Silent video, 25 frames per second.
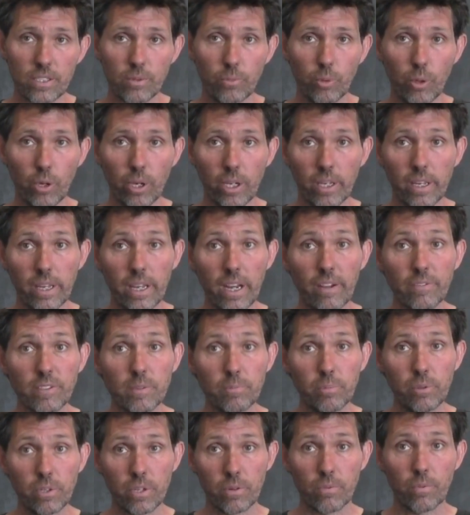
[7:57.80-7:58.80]
to work, I'm going to have to
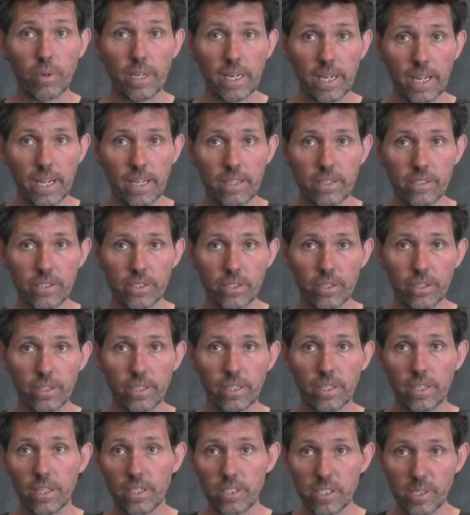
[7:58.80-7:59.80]
put a relay in the
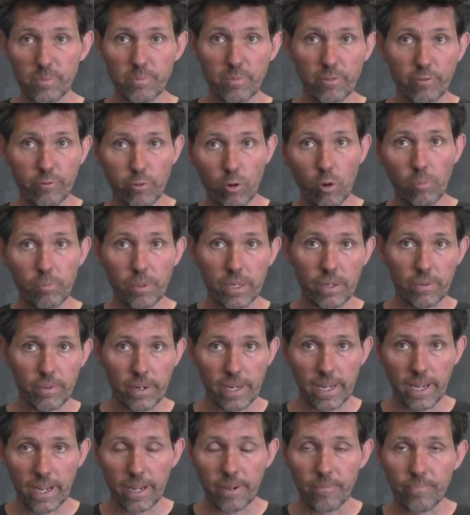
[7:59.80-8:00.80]
circuit, a simple 4-pin
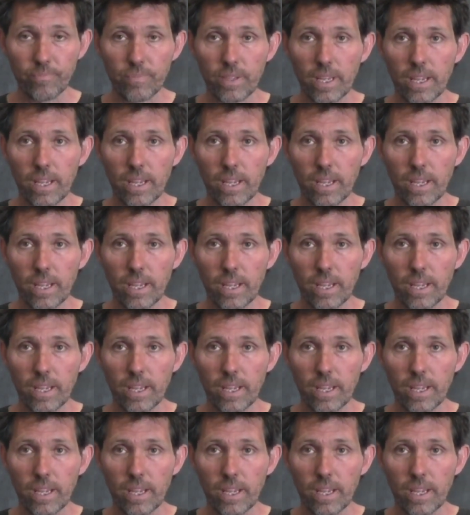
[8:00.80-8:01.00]
relay.